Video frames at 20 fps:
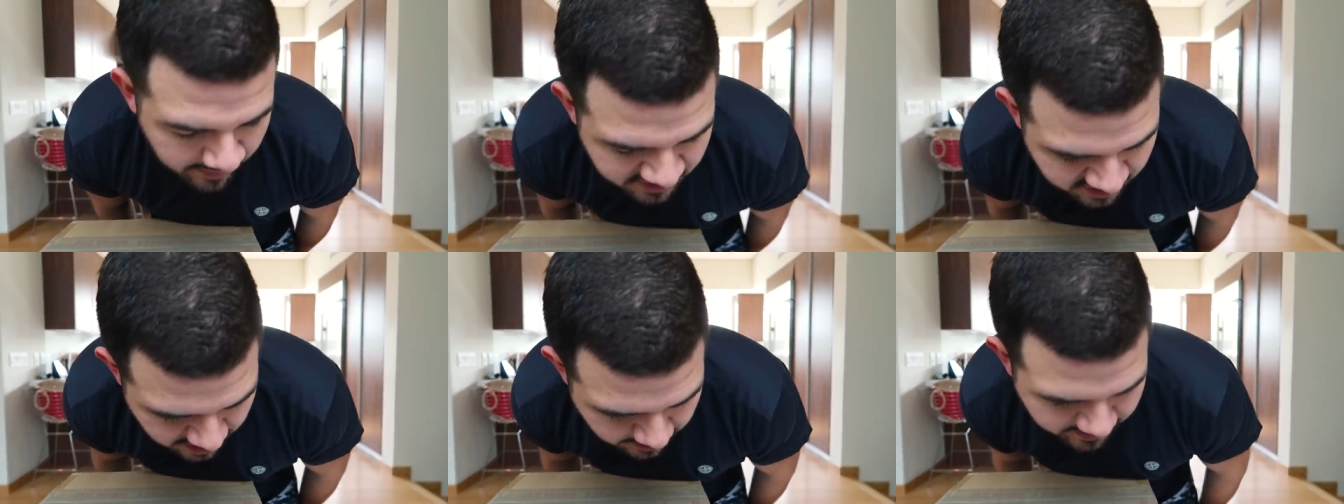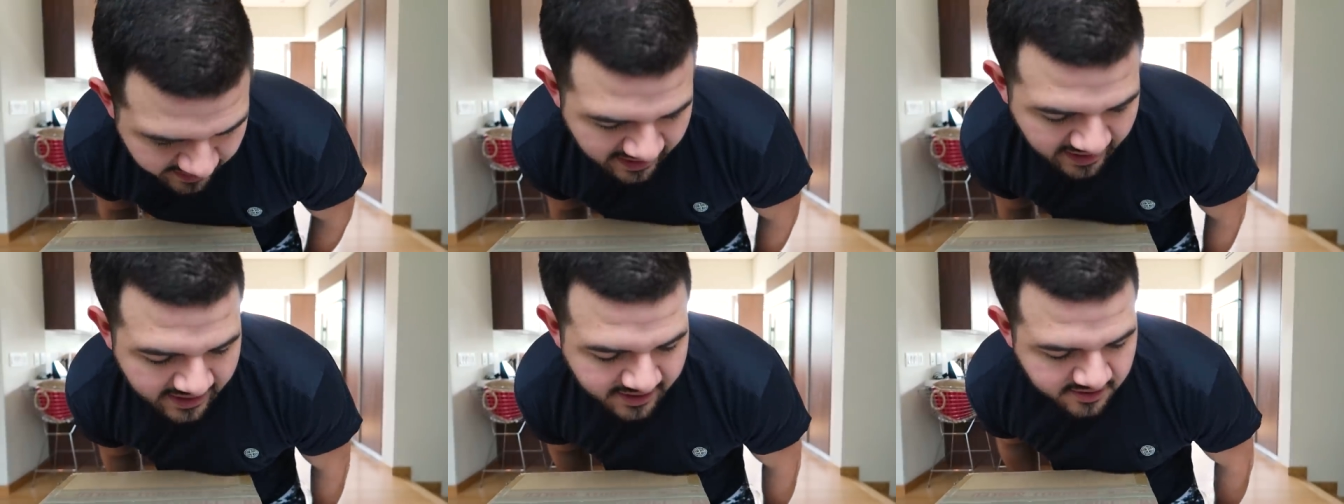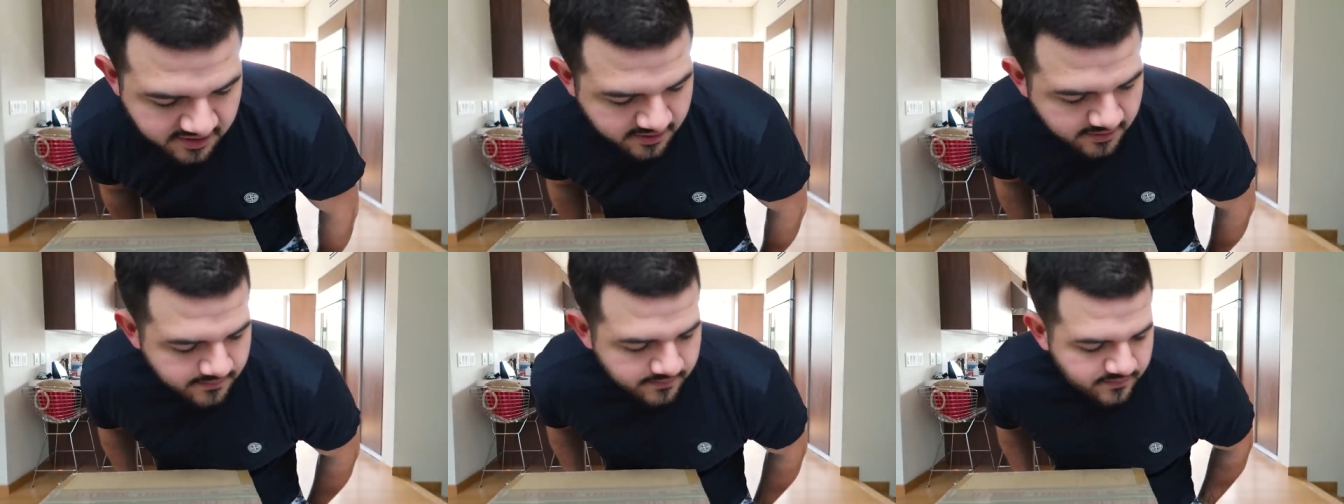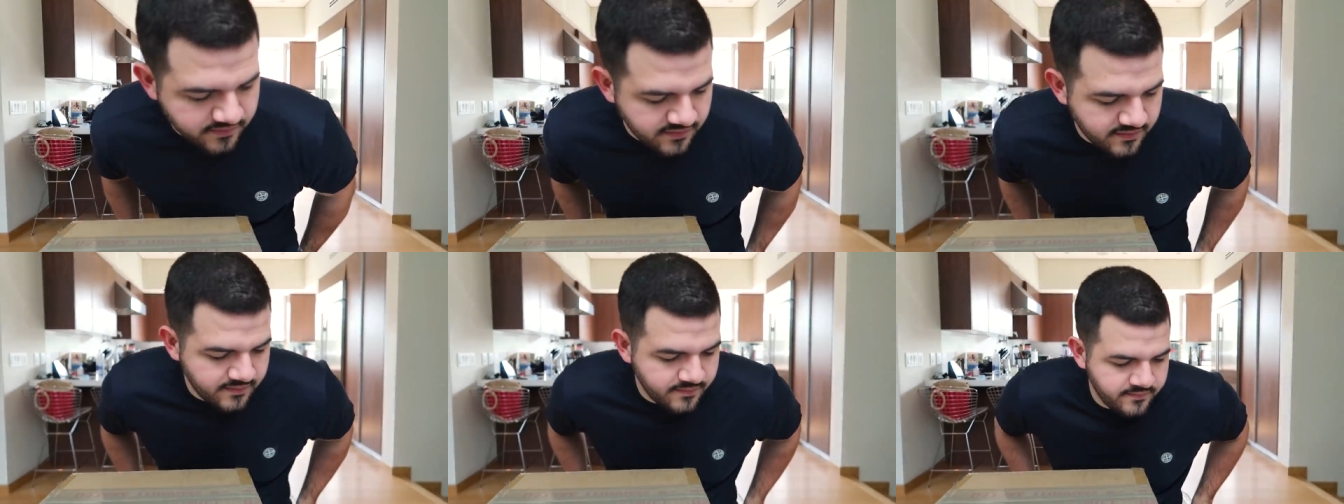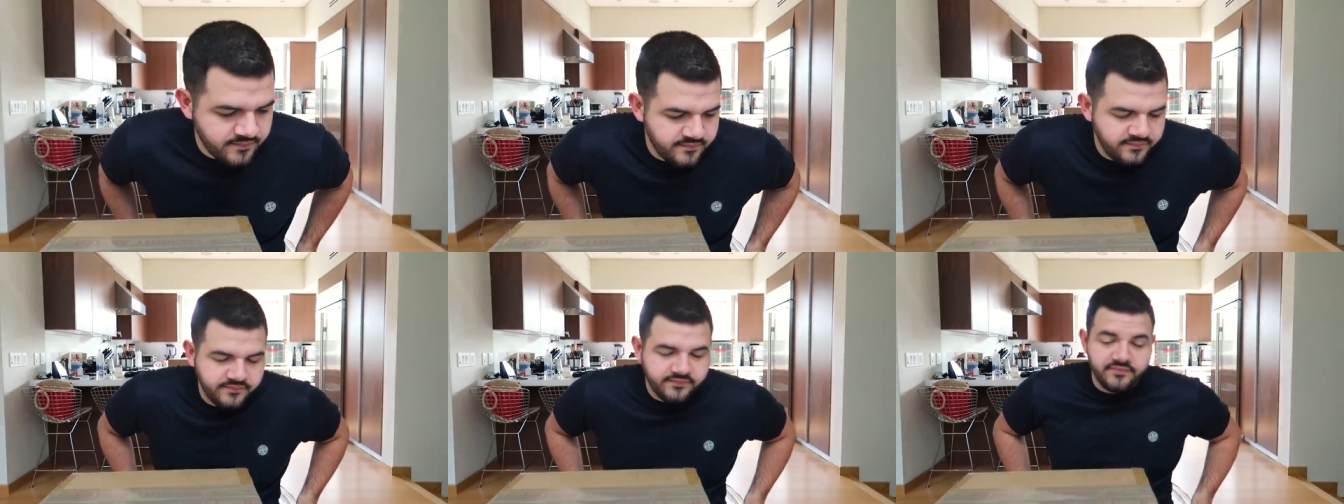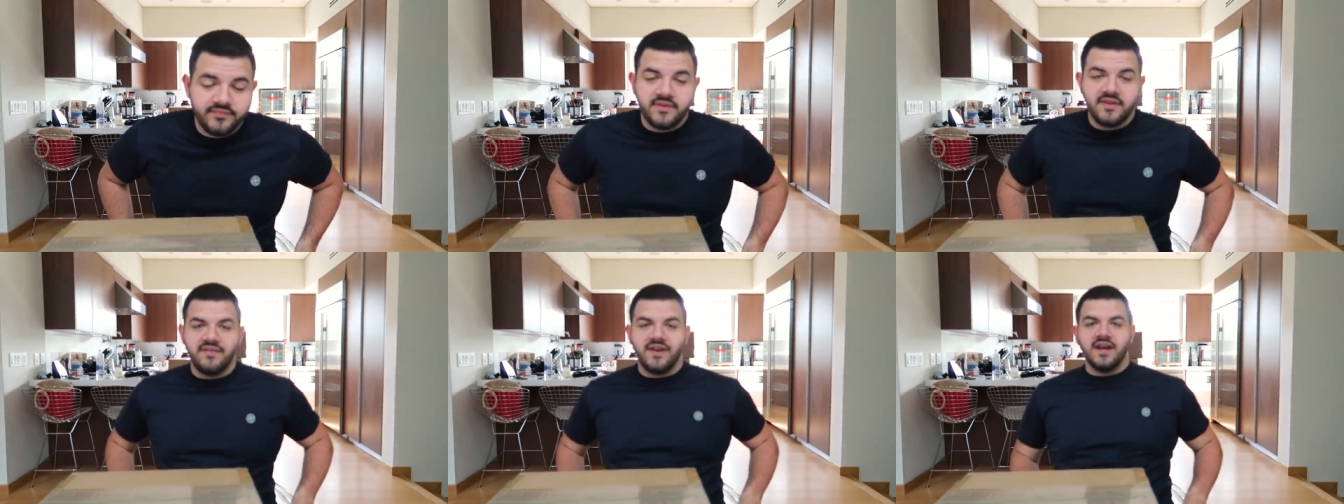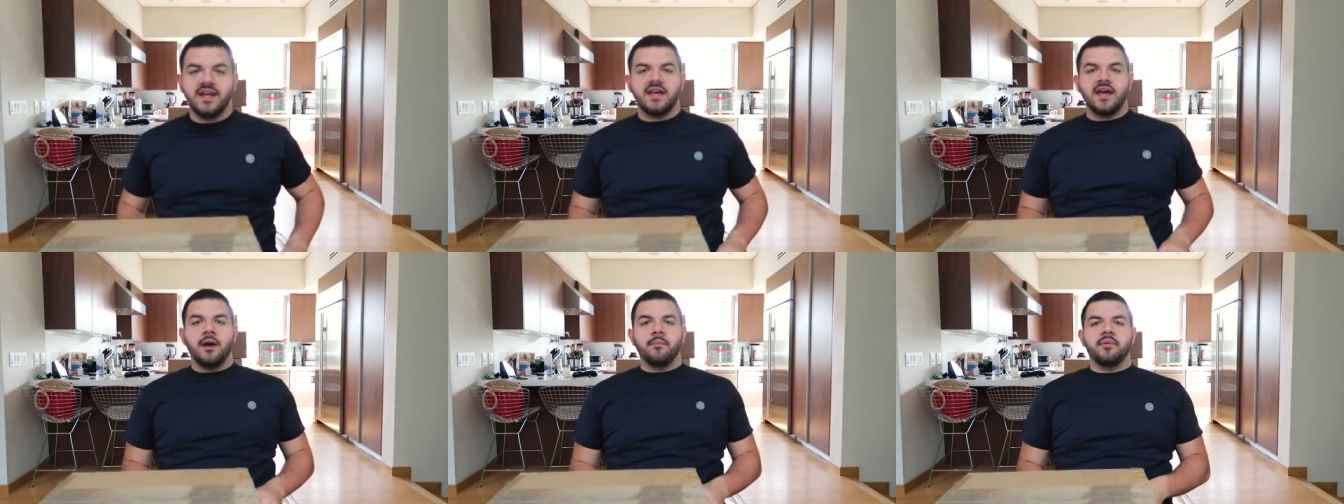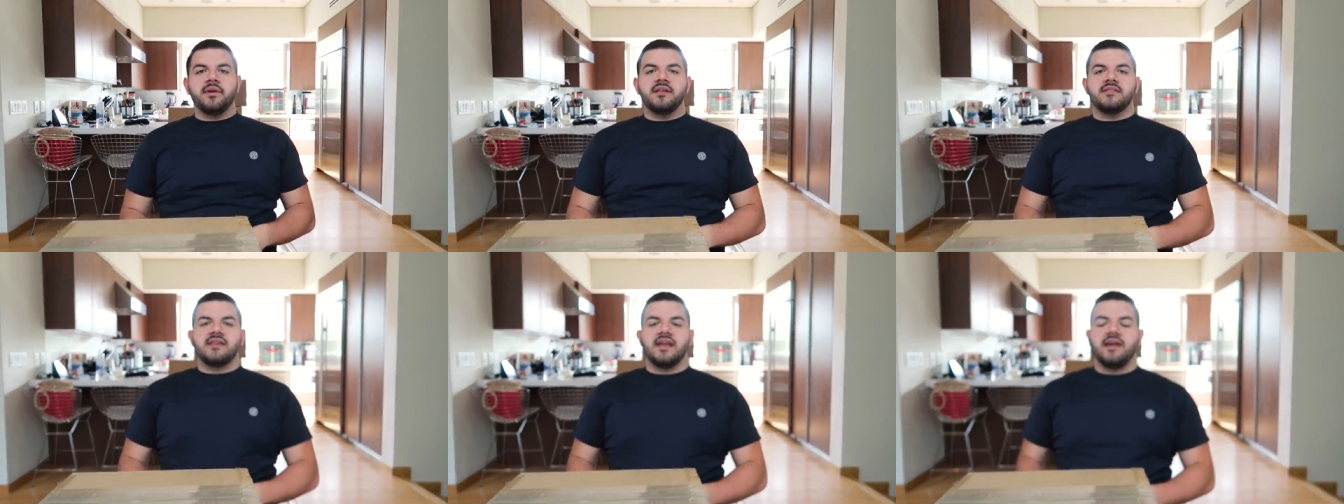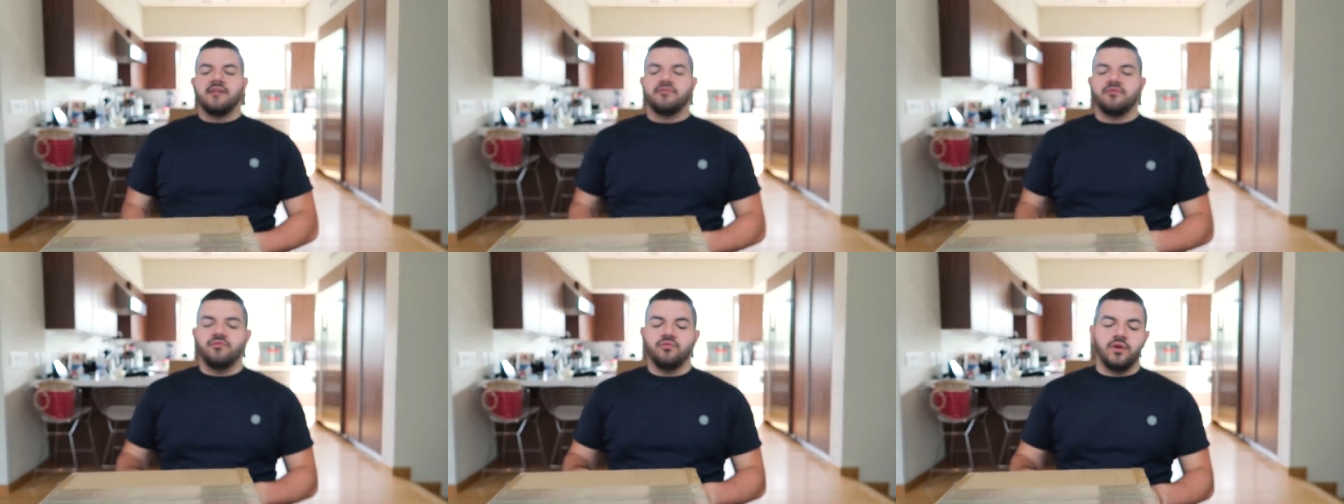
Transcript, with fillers: I'm just gonna be honest. If any companies that have